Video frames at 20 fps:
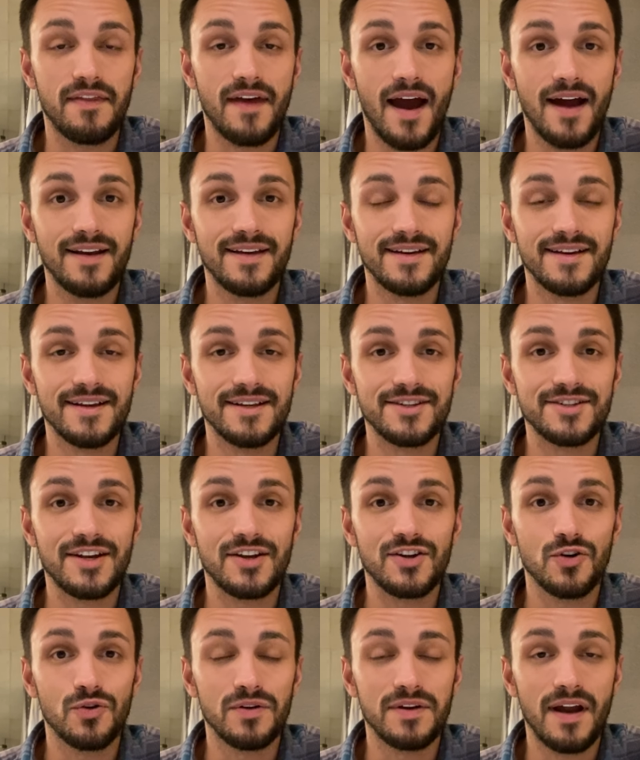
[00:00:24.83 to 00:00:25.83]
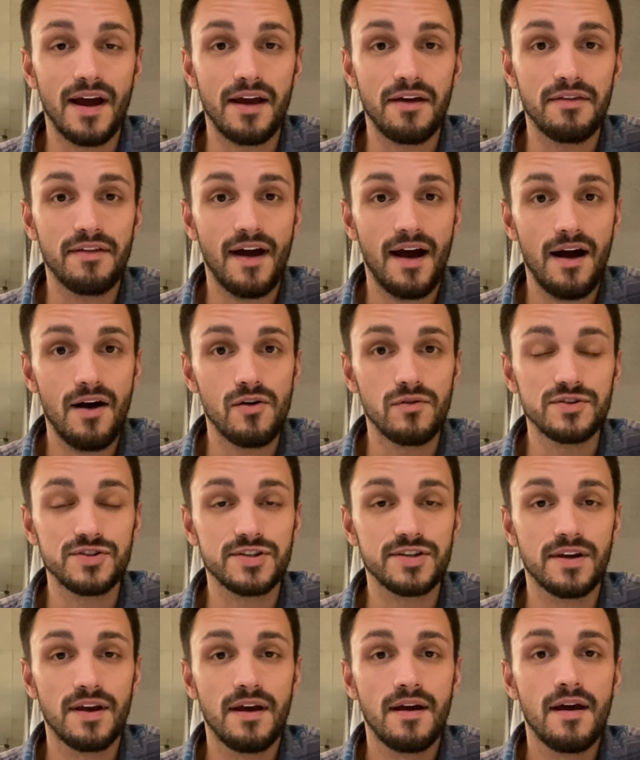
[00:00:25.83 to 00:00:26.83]
That is your ninth
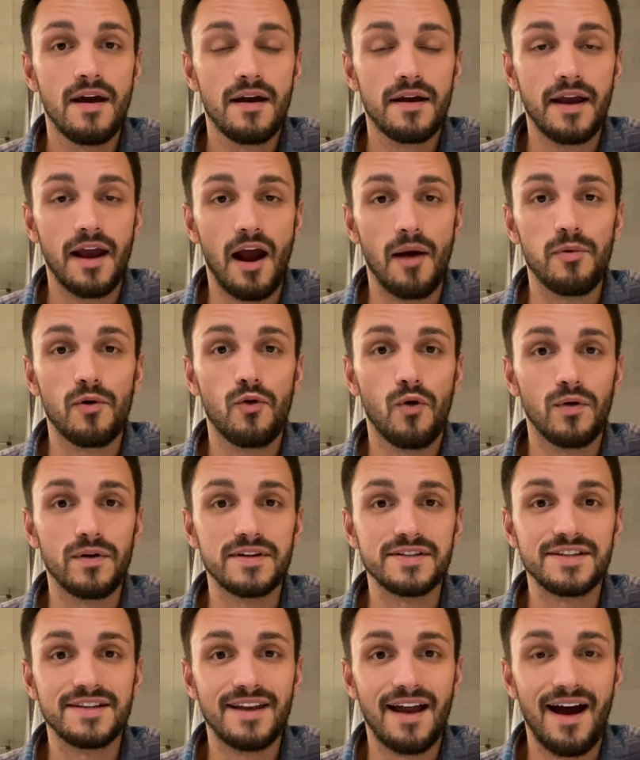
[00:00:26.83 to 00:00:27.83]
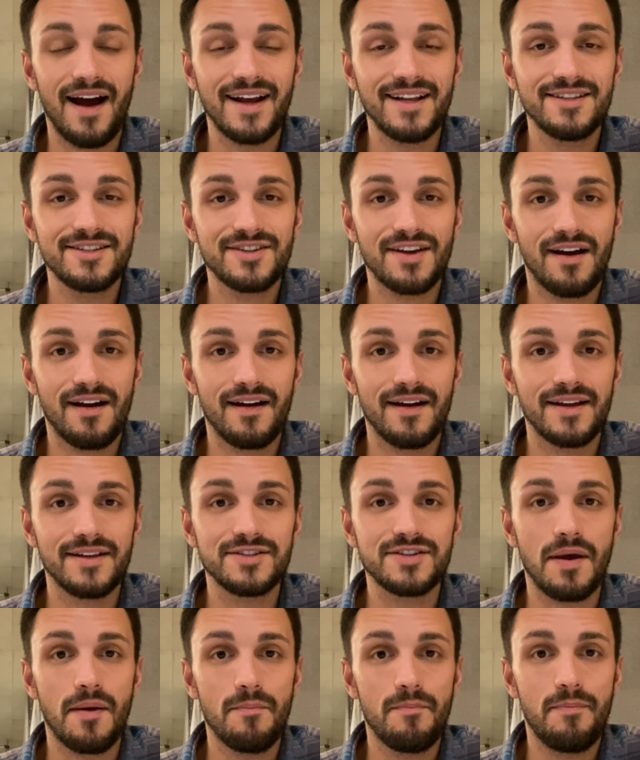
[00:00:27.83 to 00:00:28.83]
house. Capricorn is 9
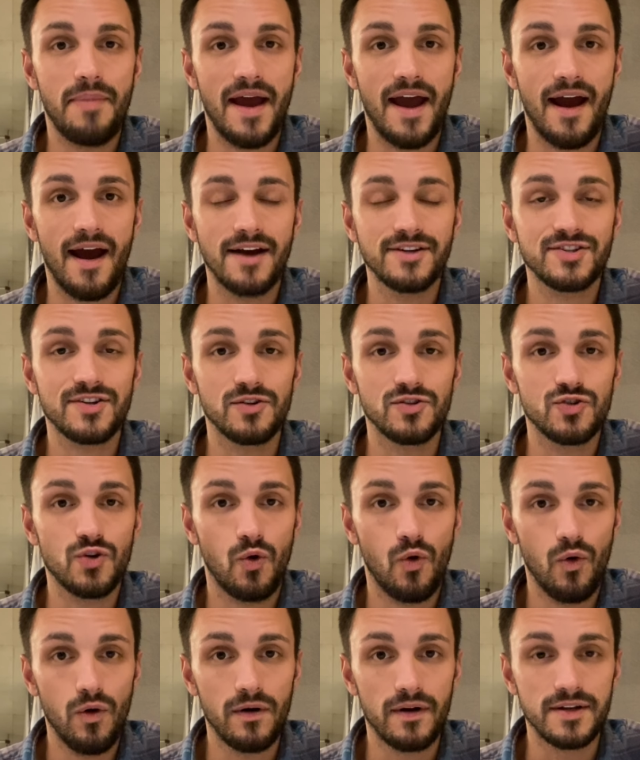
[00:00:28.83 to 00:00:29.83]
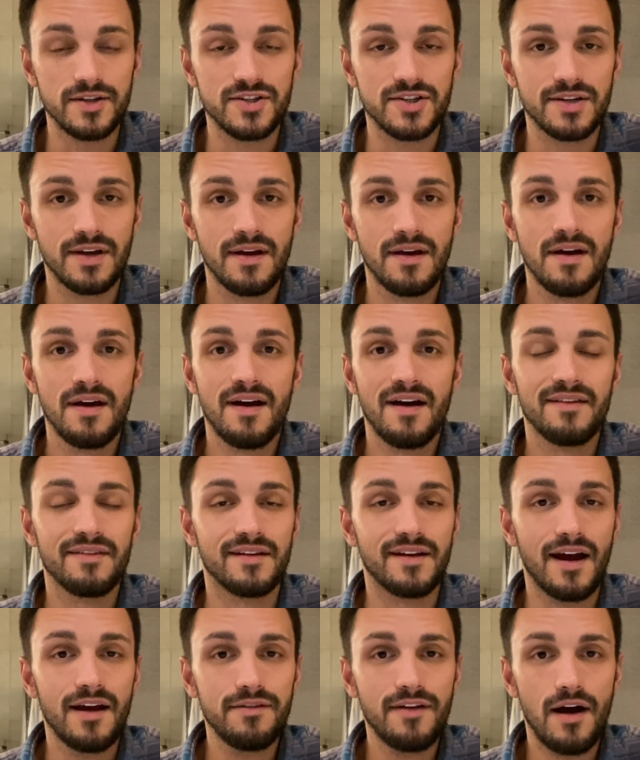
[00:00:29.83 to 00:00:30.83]
signs past Taurus.
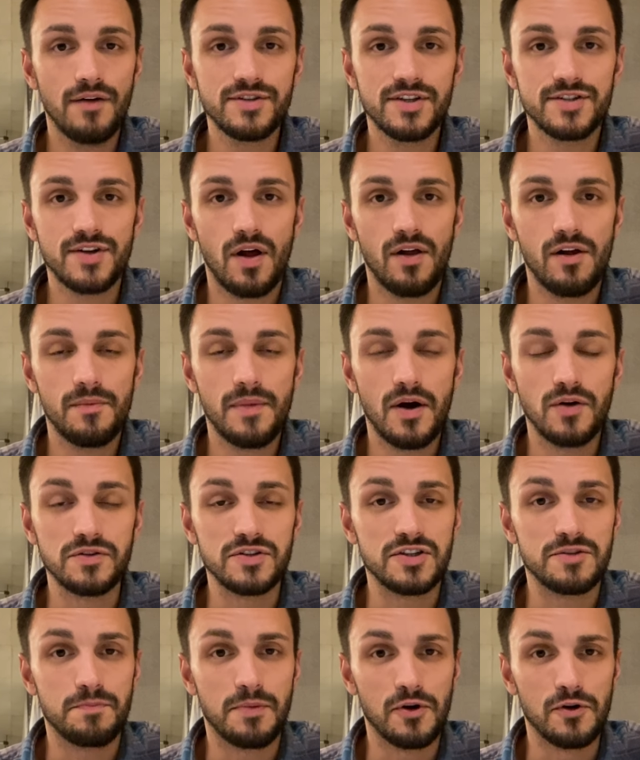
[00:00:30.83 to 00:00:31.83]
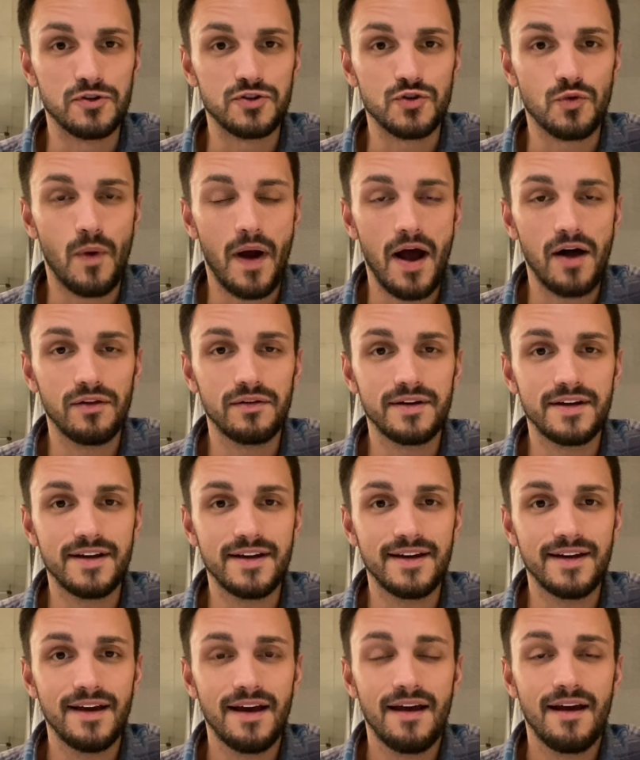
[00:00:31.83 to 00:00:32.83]
The ninth house is all about
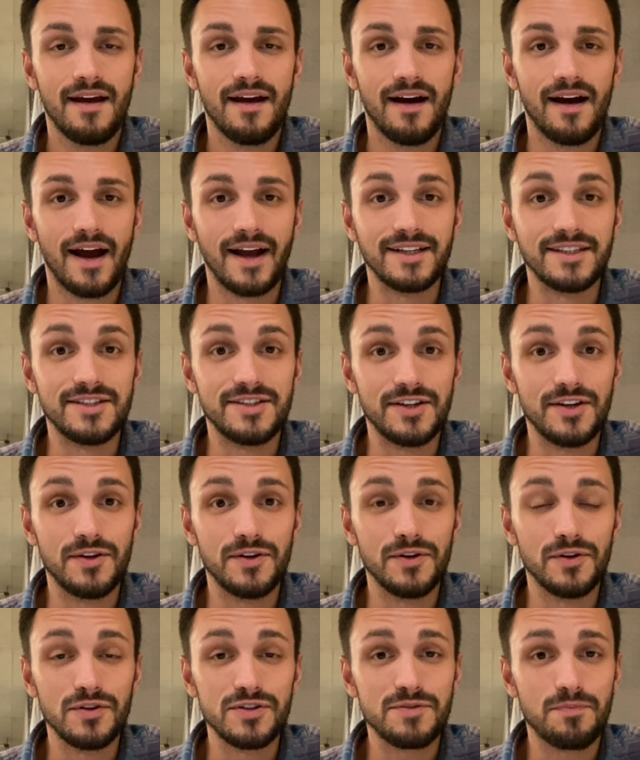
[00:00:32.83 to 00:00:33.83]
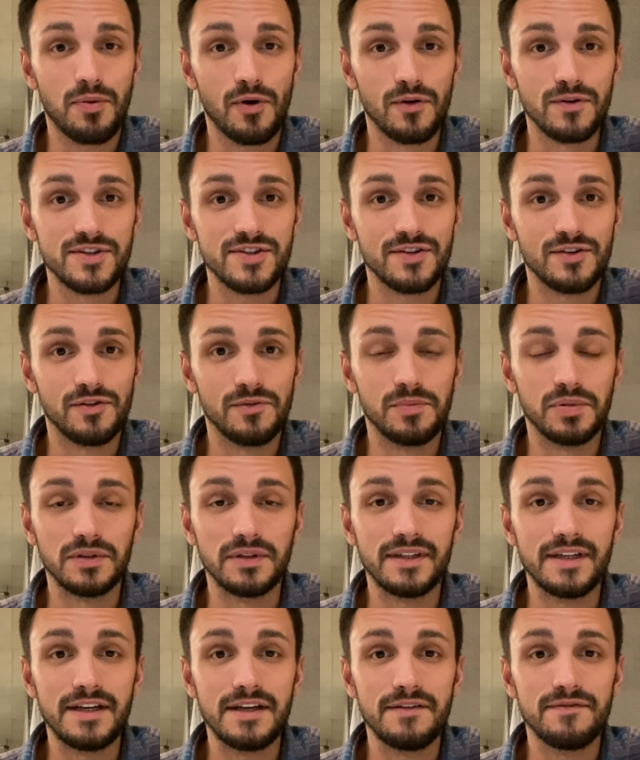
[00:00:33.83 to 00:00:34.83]
spirituality, ideals, personal
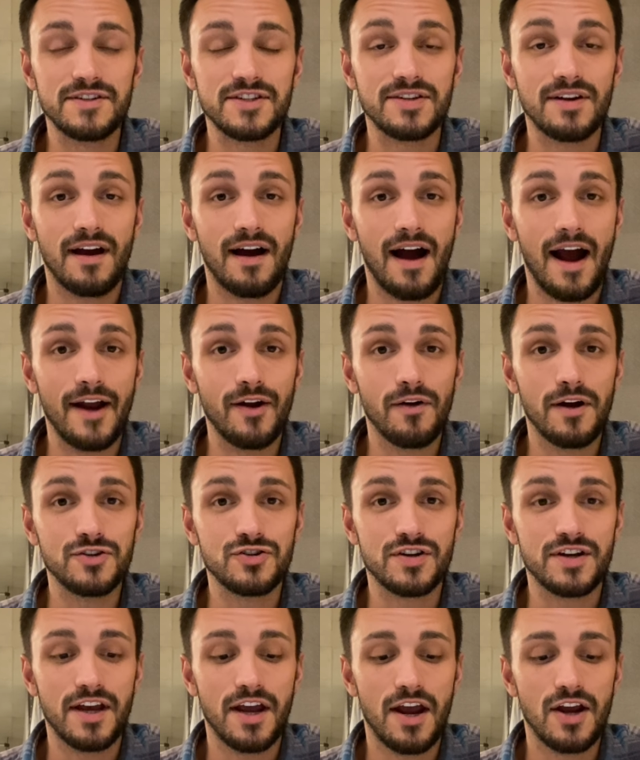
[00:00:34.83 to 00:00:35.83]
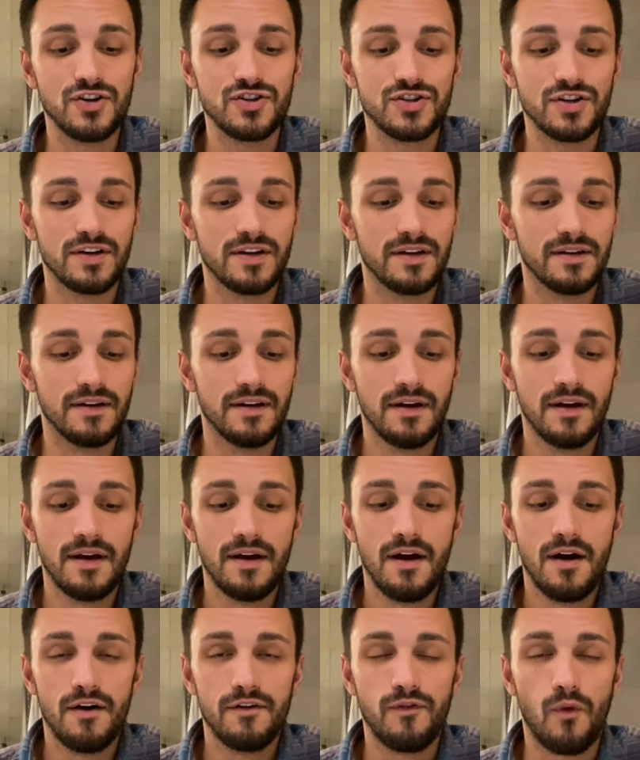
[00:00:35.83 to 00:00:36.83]
beliefs, higher education,
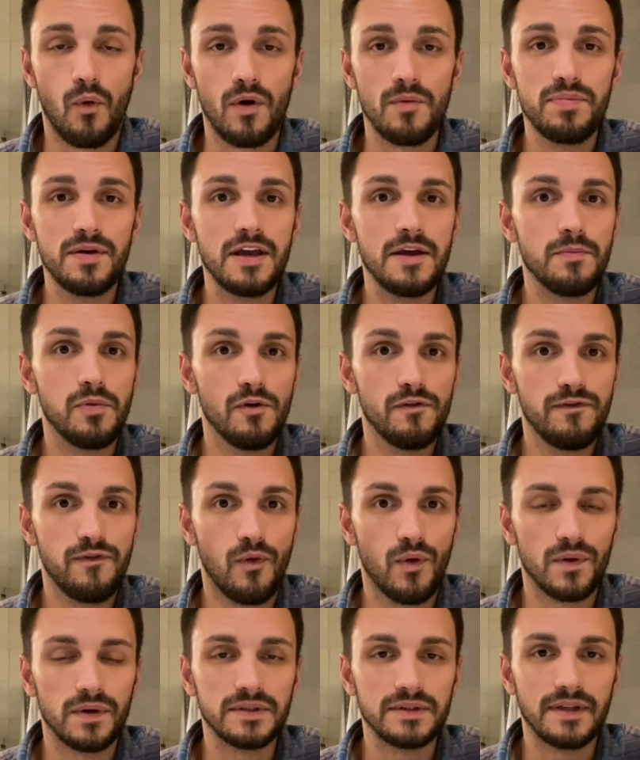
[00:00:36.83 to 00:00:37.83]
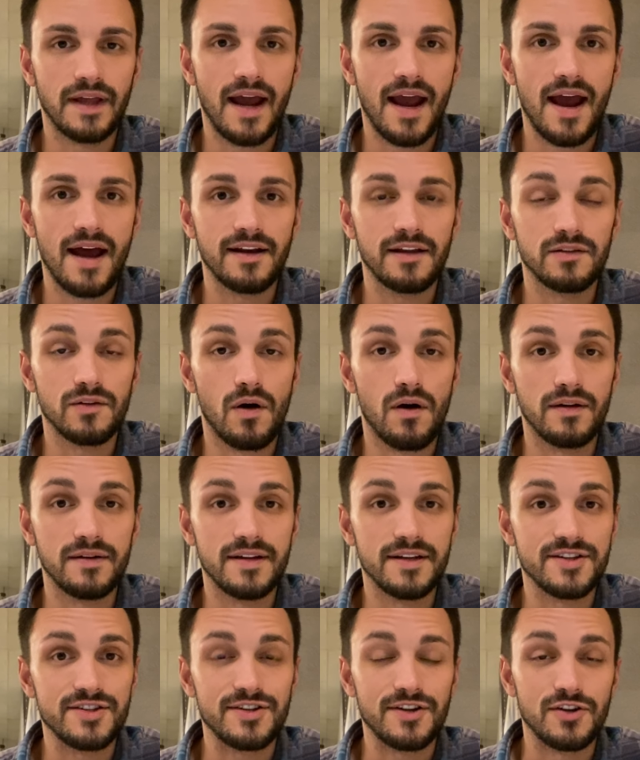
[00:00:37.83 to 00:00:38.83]
foreign people, foreign land, and long
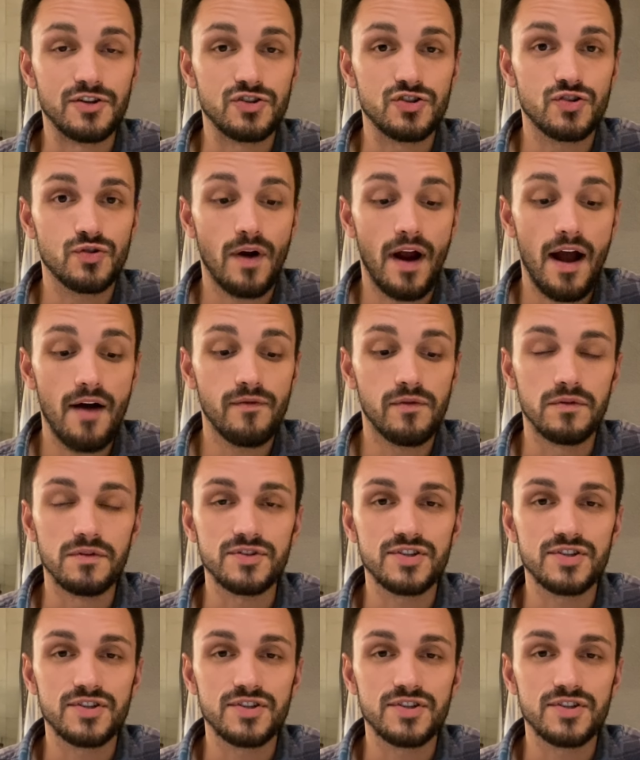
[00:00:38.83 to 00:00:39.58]
distance travel.